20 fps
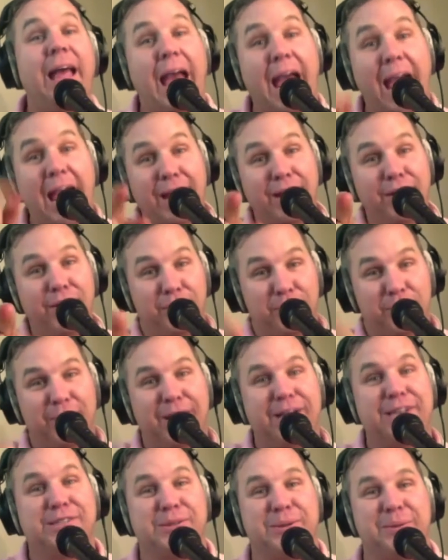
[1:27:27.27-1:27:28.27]
and a
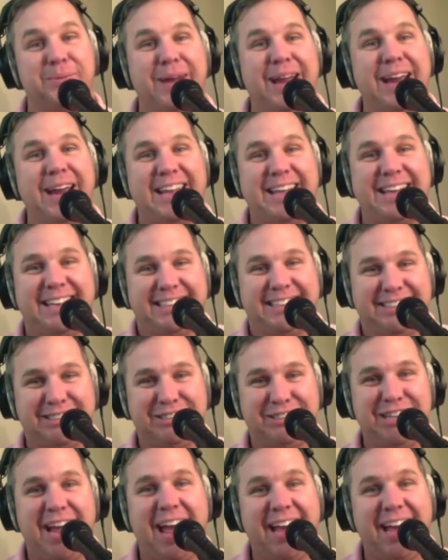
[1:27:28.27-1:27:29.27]
WrestleMania
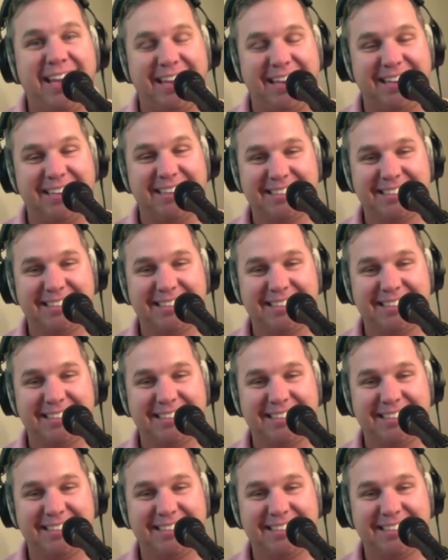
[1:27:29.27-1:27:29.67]
jacket